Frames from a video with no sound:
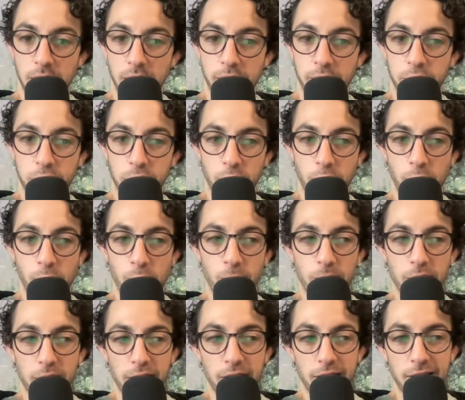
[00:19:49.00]

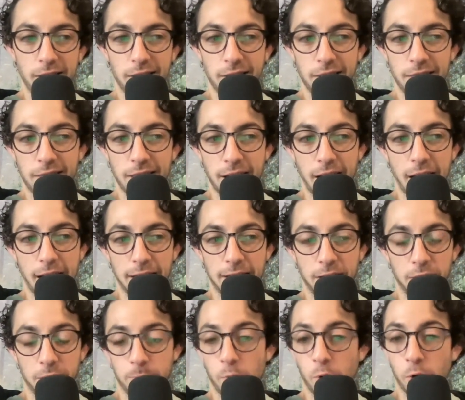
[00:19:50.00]
so that I
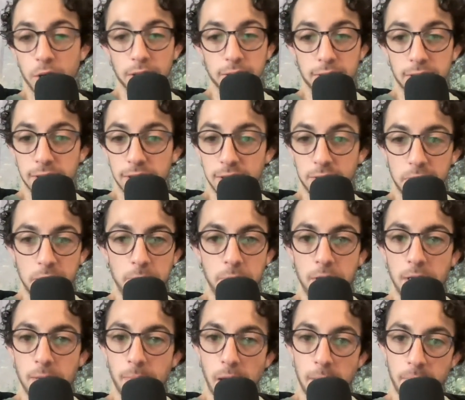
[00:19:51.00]
can more consistently
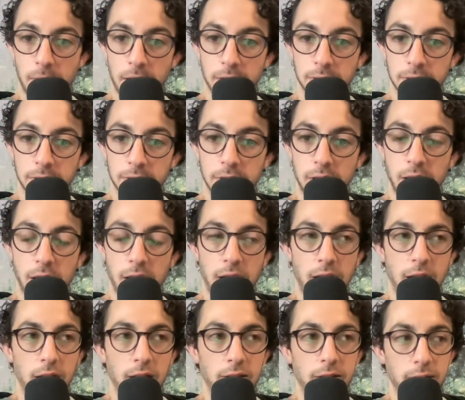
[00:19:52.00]
be at my best.
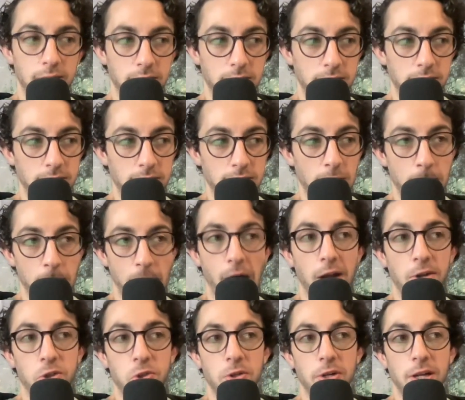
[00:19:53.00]
And let's say
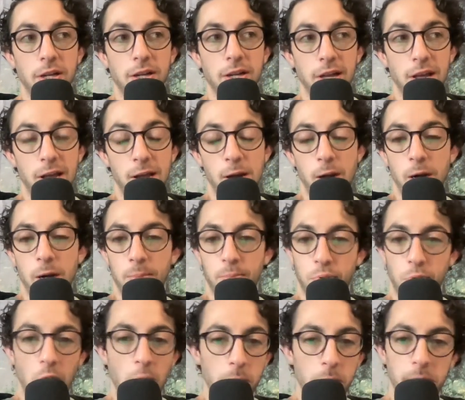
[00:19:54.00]
Patrick
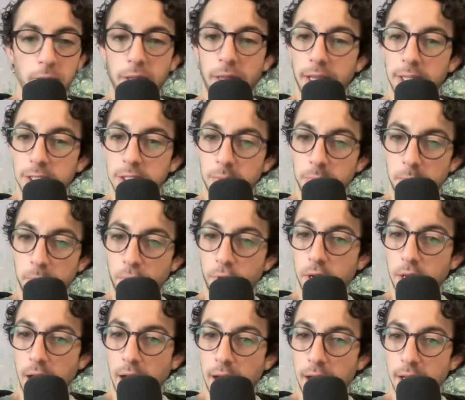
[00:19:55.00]
probably likes to be
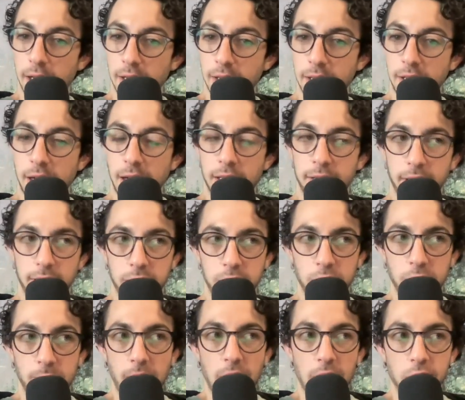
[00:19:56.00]
pretty high, I like to
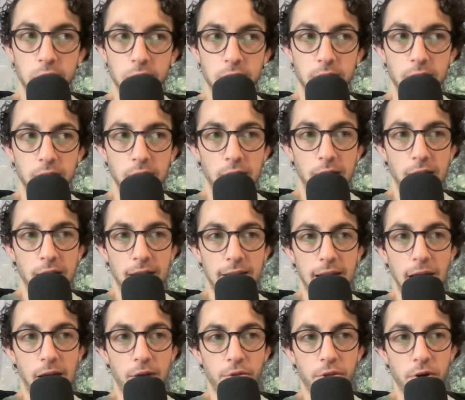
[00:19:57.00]
imagine.
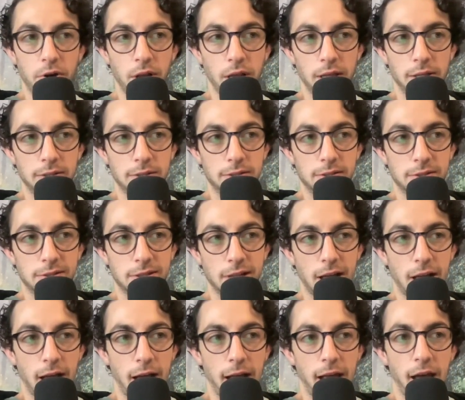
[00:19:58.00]
Now there is
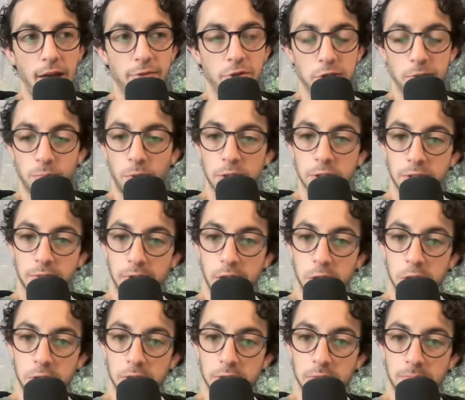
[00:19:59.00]
I have some
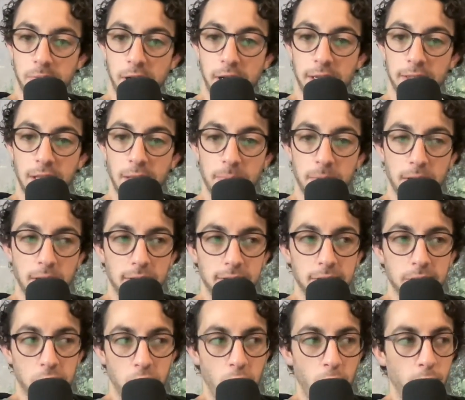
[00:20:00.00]
reservation behind that because
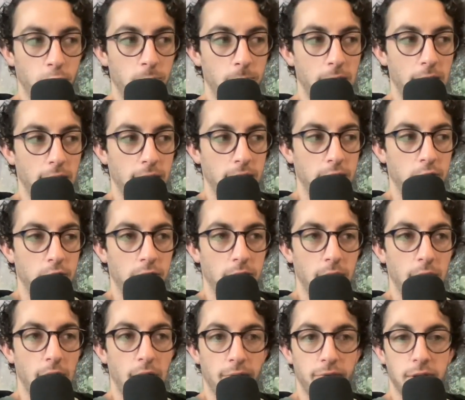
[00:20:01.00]
as a quarterback, you're
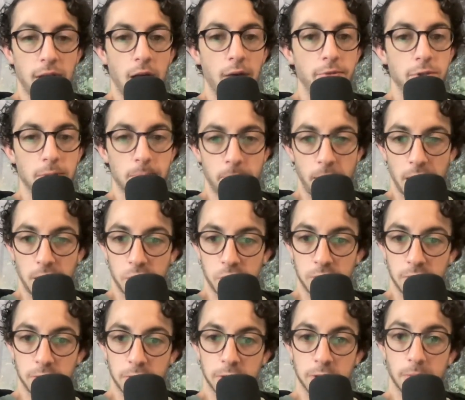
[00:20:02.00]
gonna have to have some
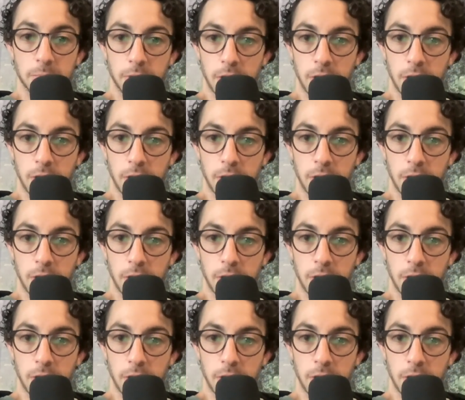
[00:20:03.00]
patience, some